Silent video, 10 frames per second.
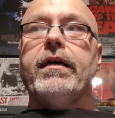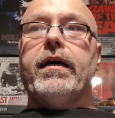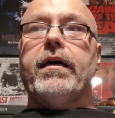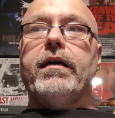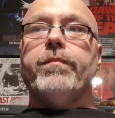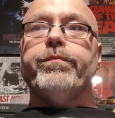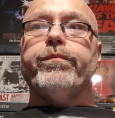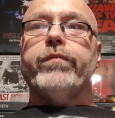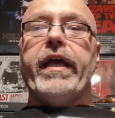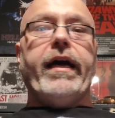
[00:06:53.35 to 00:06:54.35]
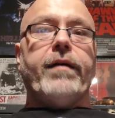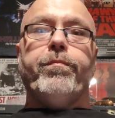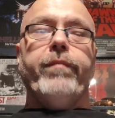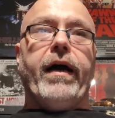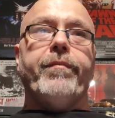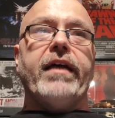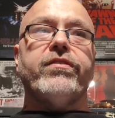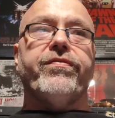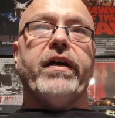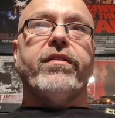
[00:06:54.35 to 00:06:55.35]
Um, yeah, I
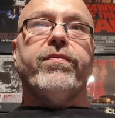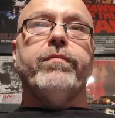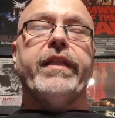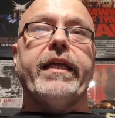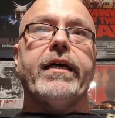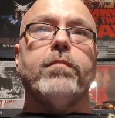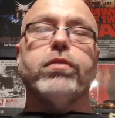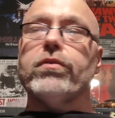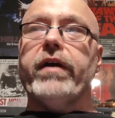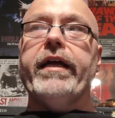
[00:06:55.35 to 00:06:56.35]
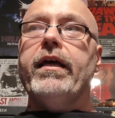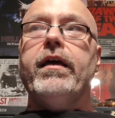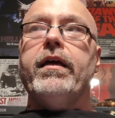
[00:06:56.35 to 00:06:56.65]
managed to find the the uh, Blu-ray